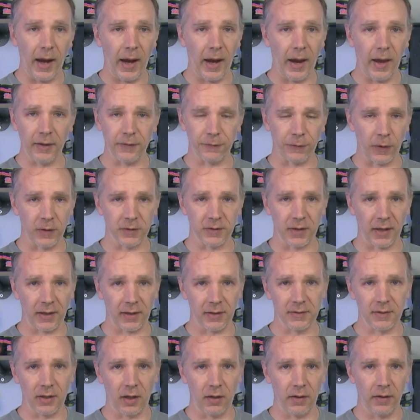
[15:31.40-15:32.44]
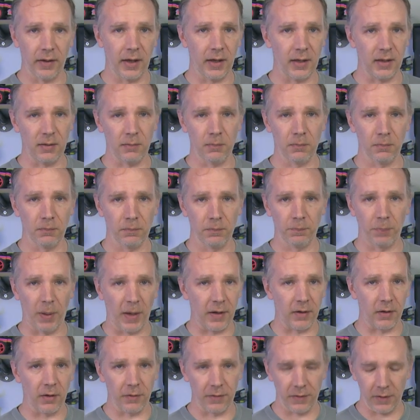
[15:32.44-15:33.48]
as far as I can tell, any
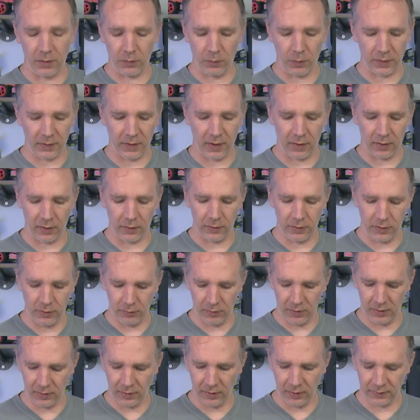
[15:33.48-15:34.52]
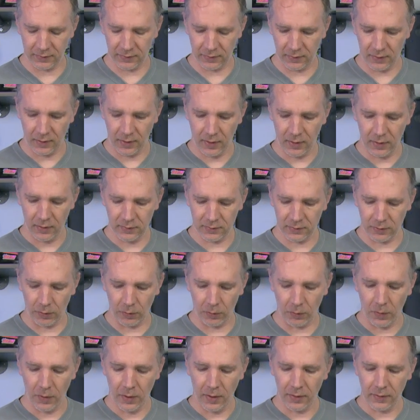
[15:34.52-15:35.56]
better than what that other unit does.
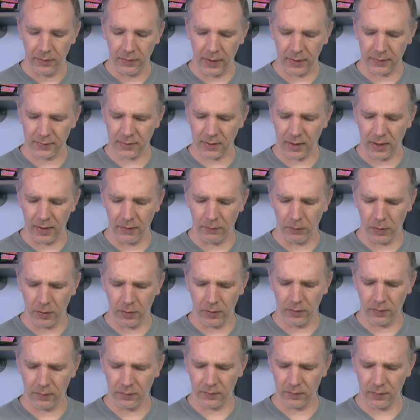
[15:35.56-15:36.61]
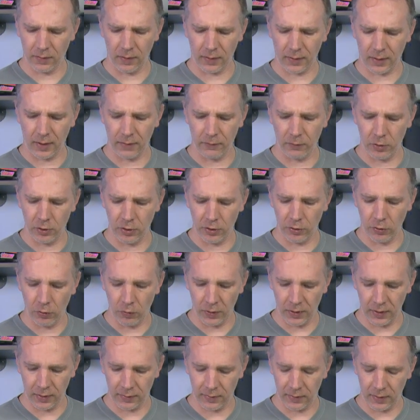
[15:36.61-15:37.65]
So that's kind of an
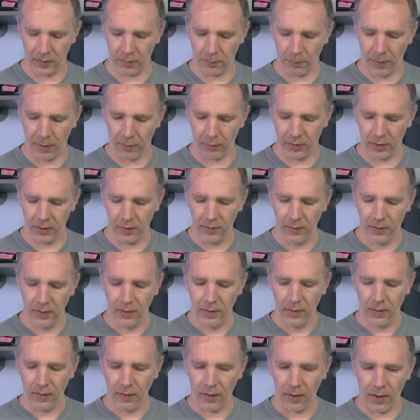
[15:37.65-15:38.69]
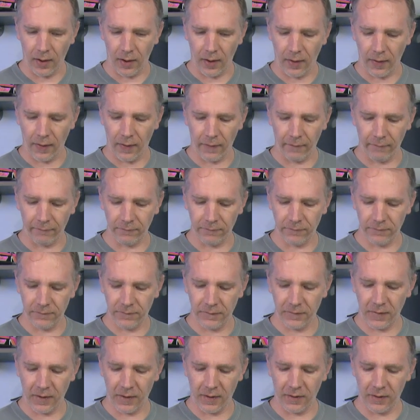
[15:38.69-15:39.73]
annoying thing about it.
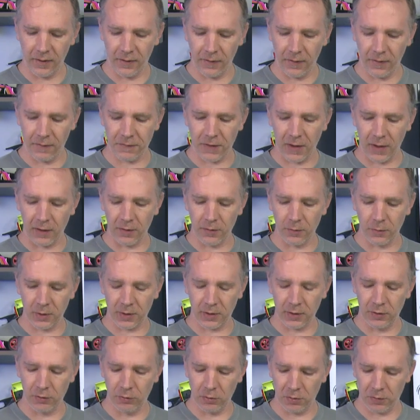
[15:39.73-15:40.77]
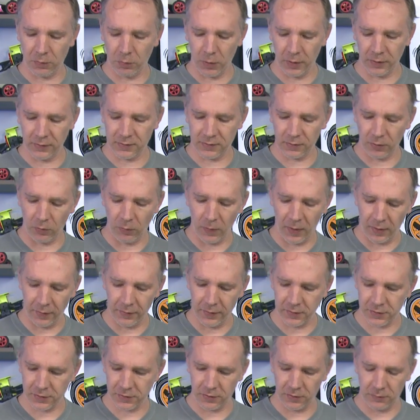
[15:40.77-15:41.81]
If that other one can do it with one so well,
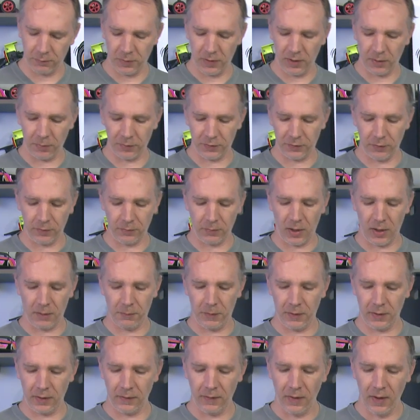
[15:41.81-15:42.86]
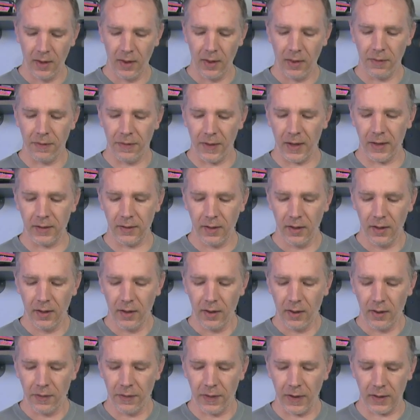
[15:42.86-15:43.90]
this should be able to, in my opinion. Then
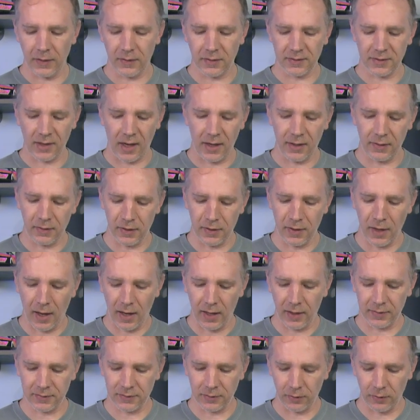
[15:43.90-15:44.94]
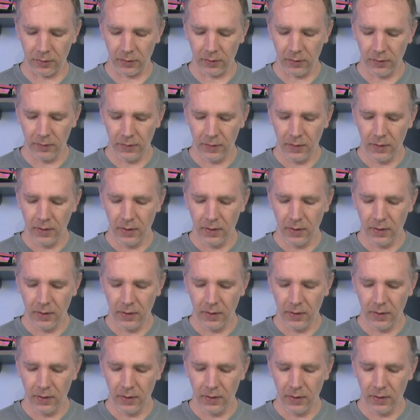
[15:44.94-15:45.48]
they designed the nozzle